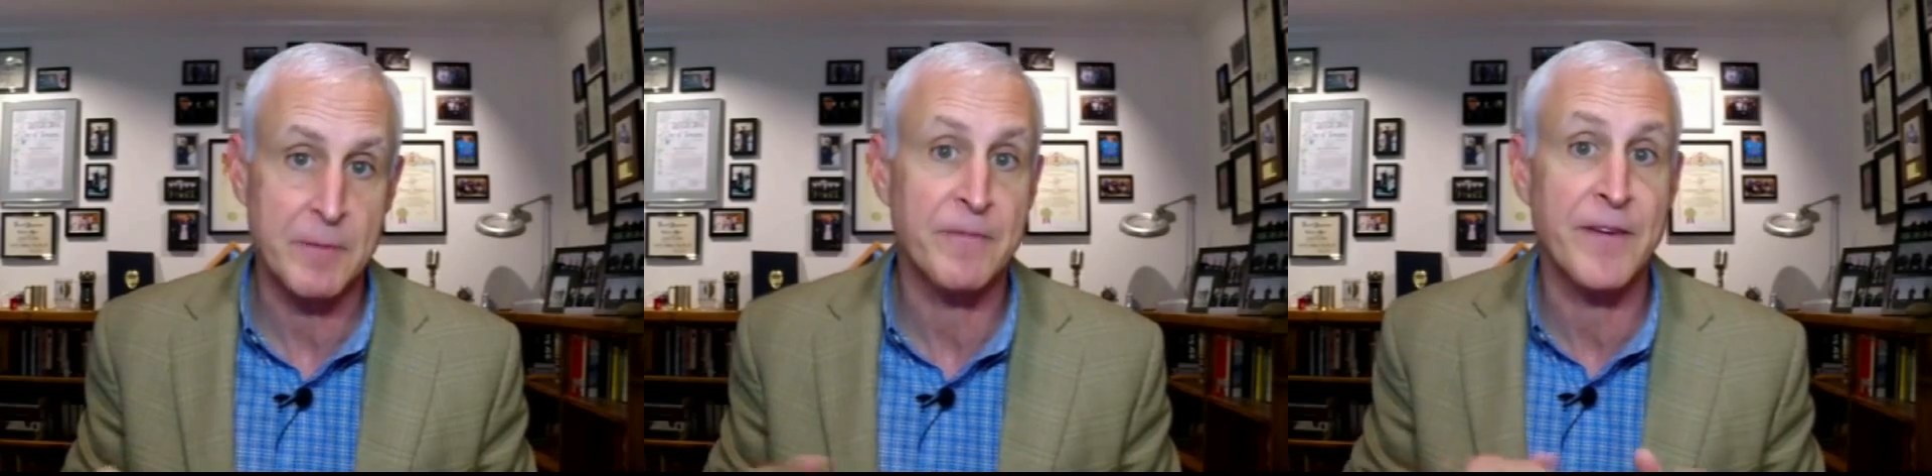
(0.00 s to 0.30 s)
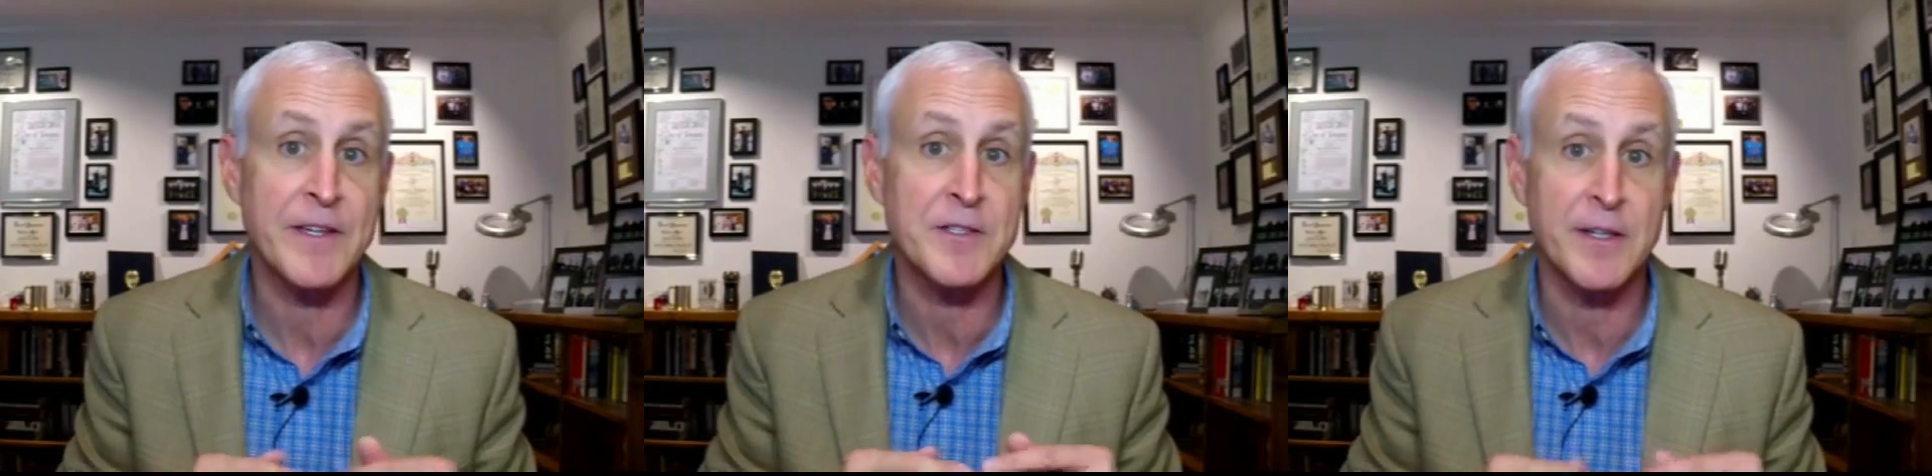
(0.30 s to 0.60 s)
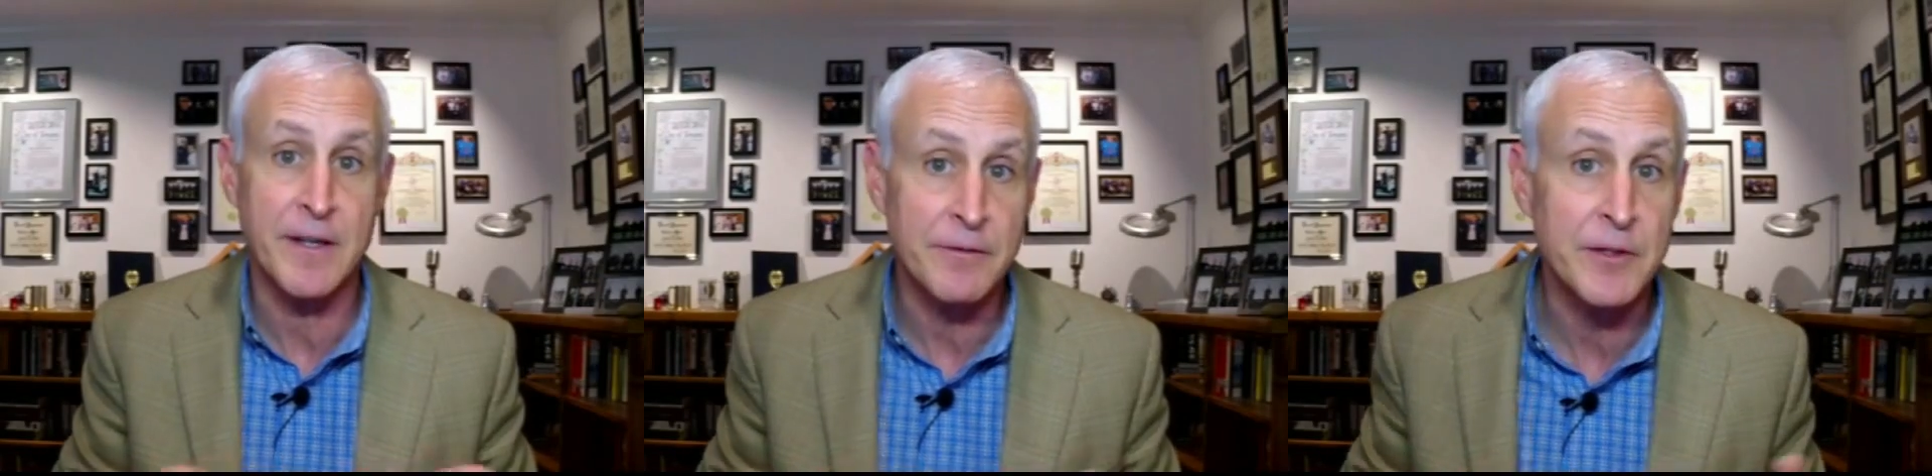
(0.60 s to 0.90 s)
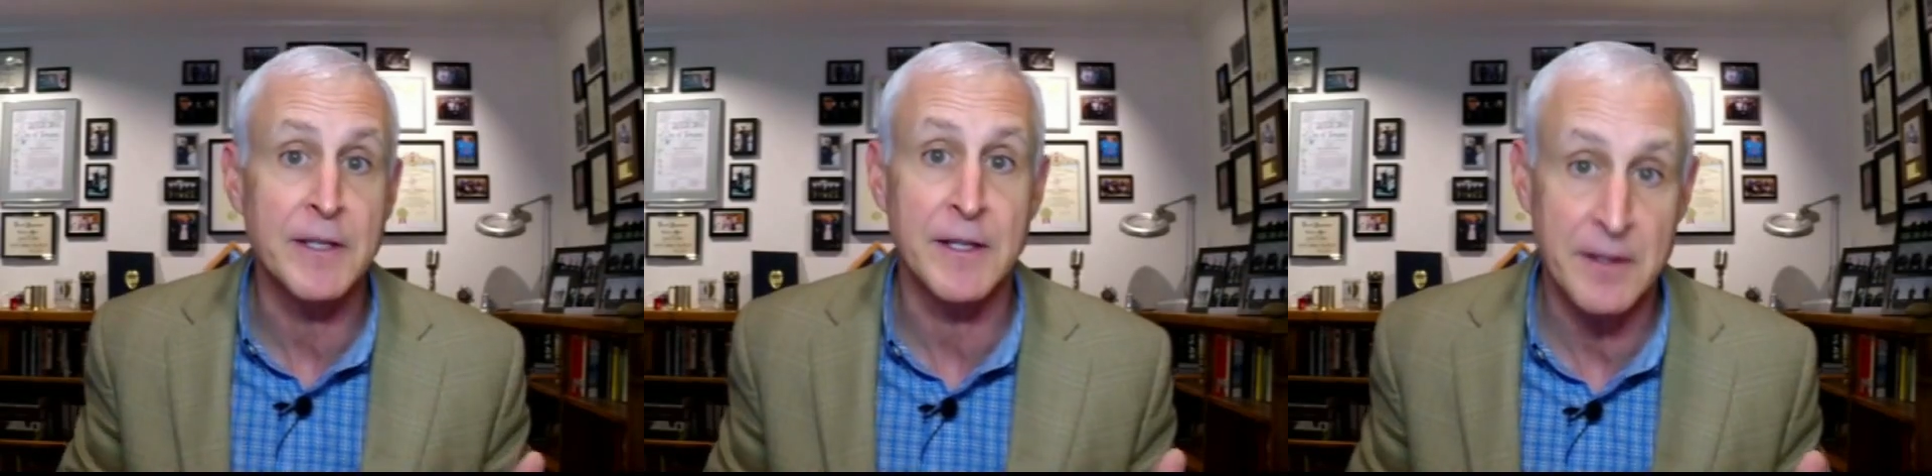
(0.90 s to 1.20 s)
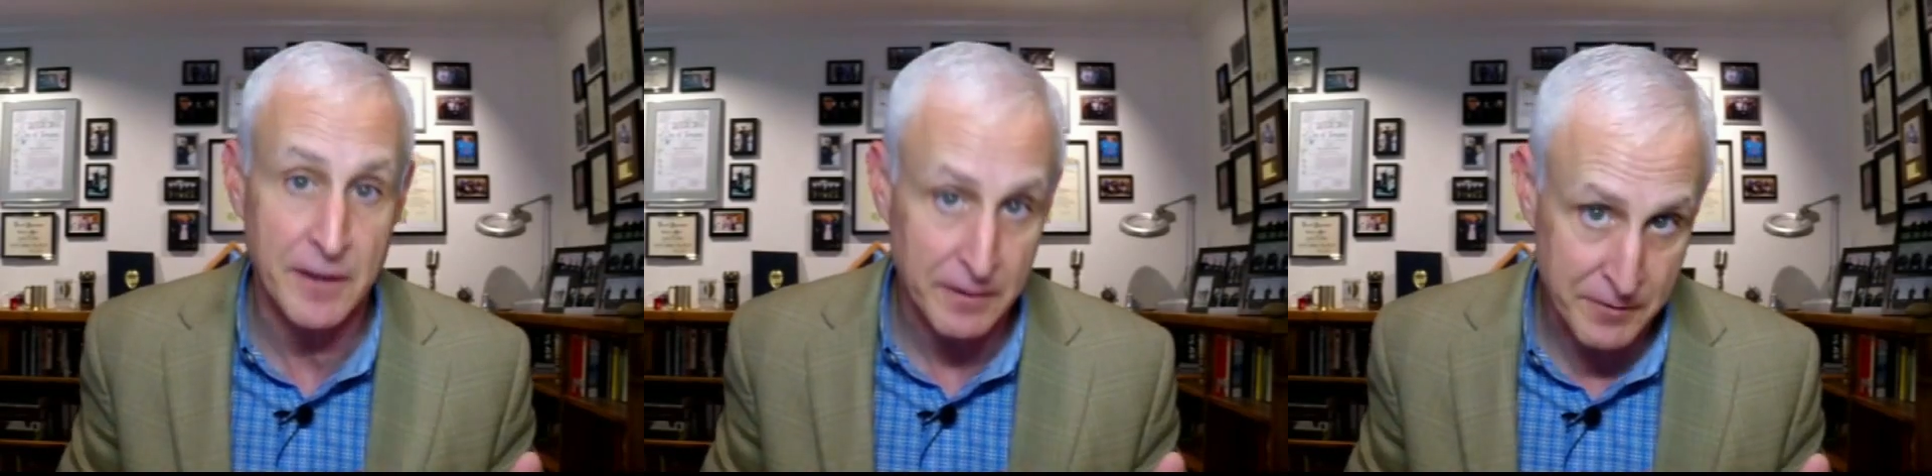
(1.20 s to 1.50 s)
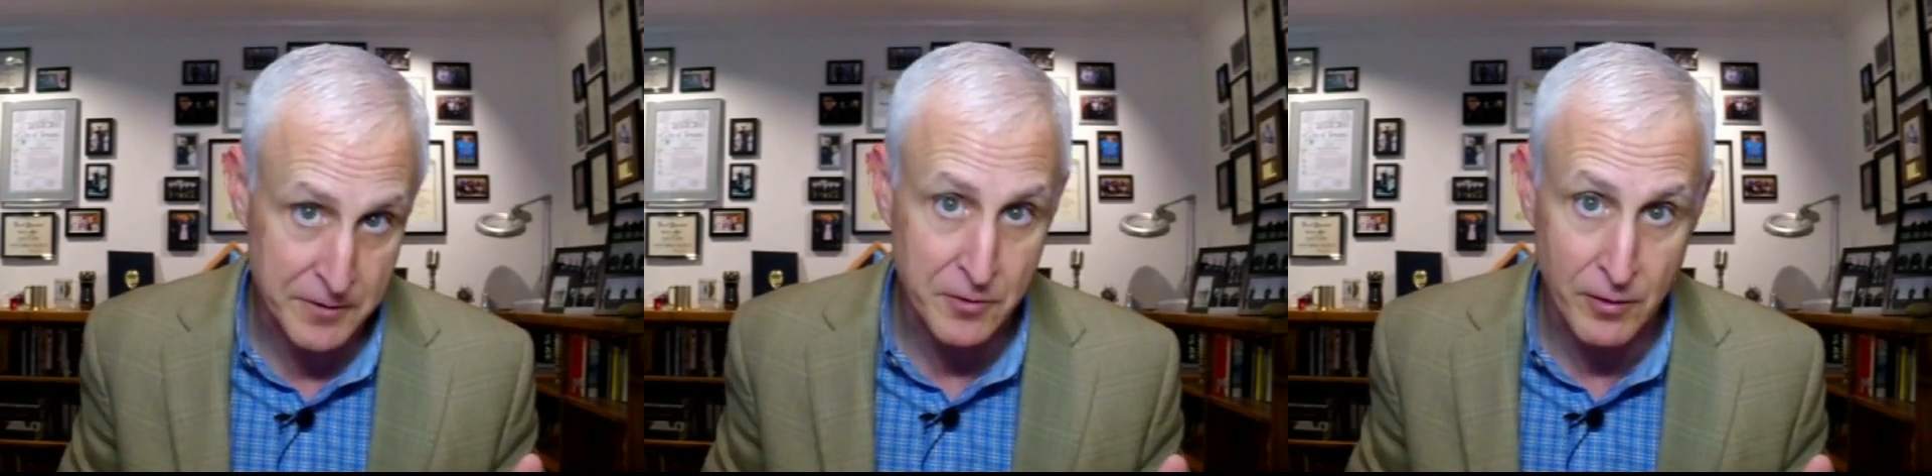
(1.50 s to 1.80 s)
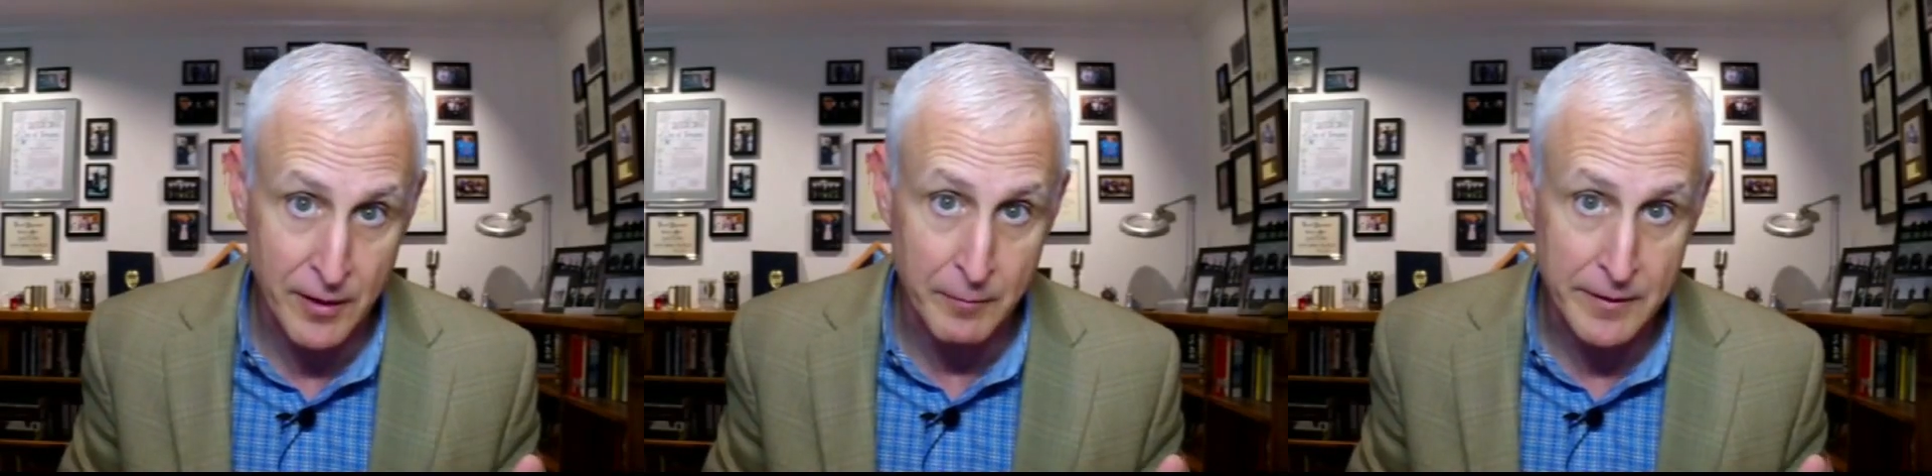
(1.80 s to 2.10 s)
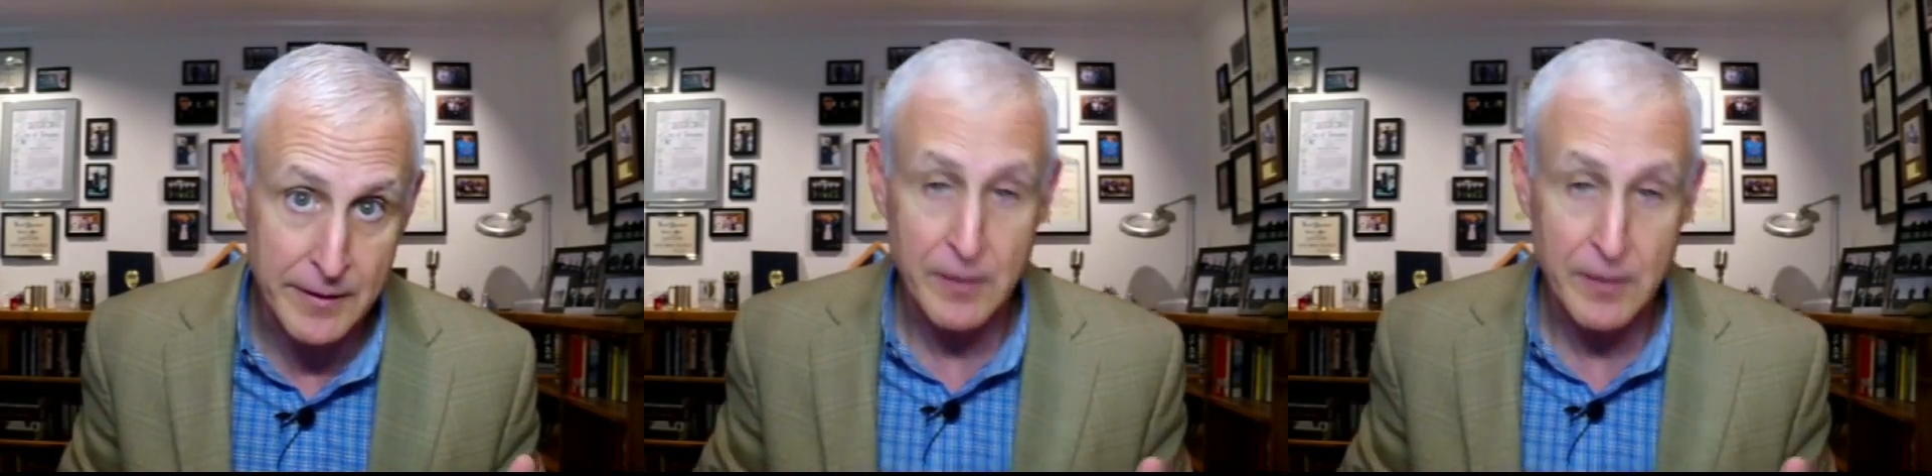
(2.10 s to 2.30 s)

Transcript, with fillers: confessed to every detail of this crime,